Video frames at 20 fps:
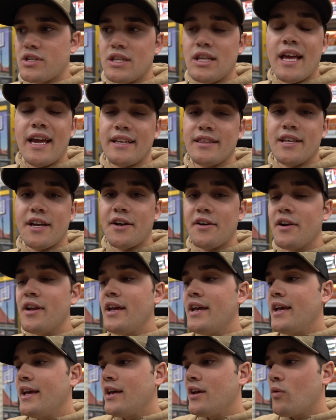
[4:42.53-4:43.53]
just laying there
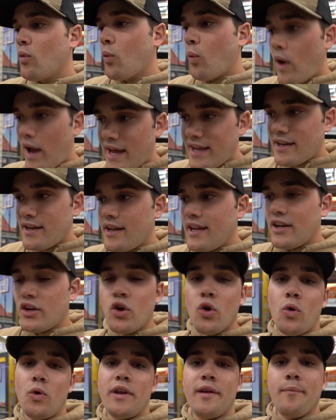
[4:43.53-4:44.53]
wet and
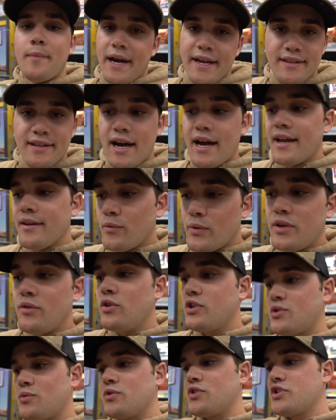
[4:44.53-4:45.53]
cold and might die. We,
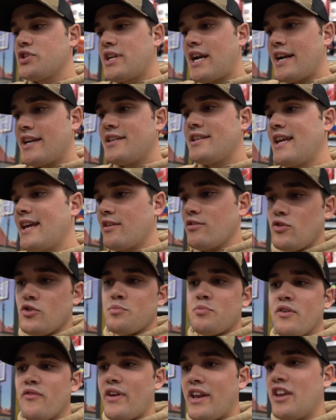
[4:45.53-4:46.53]
so we're just trying to take those
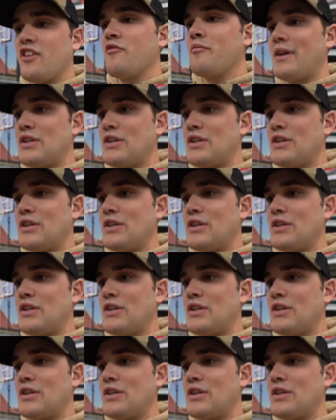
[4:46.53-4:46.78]
preventative